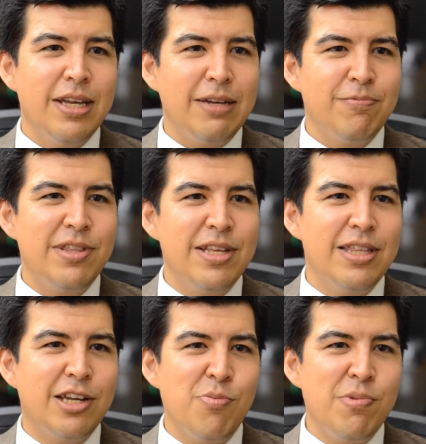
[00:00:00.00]
within
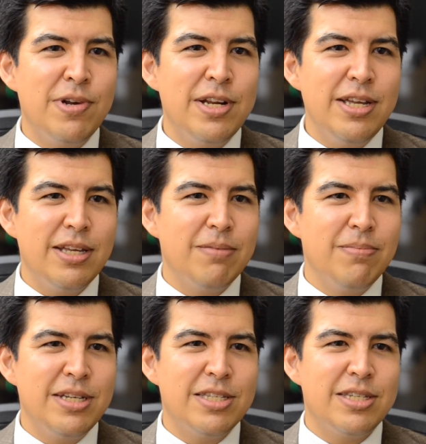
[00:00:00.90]
the community. It
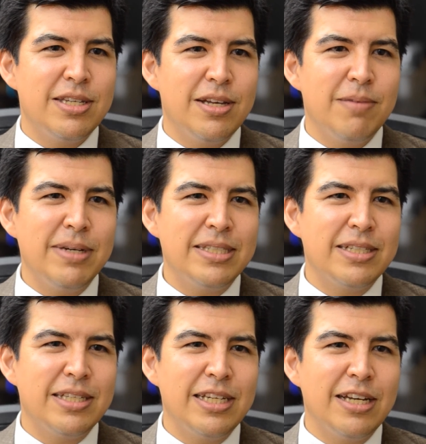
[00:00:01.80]
meets
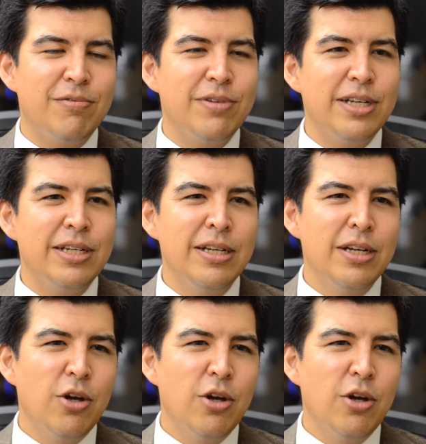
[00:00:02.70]
basically every